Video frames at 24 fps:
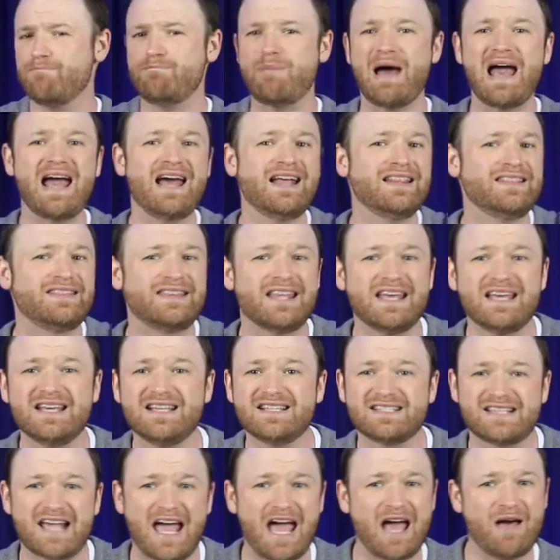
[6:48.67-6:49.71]
bad
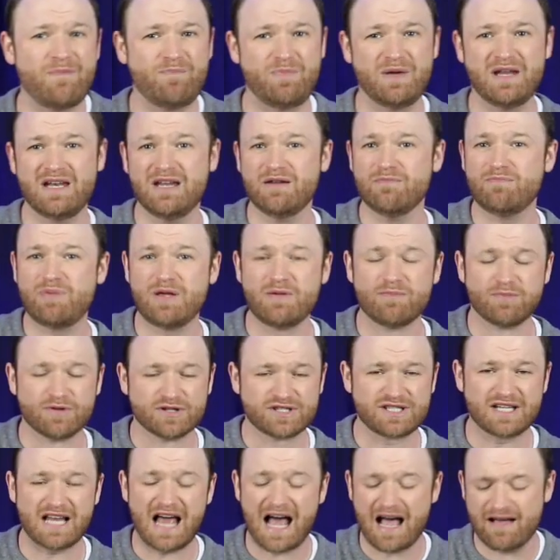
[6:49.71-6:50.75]
things happen in
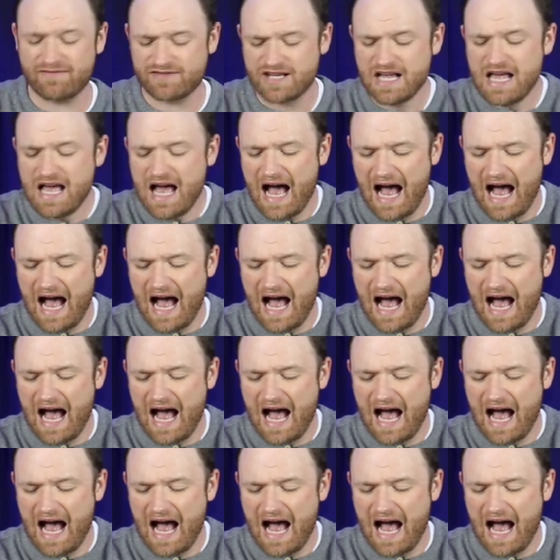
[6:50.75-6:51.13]
people's lives,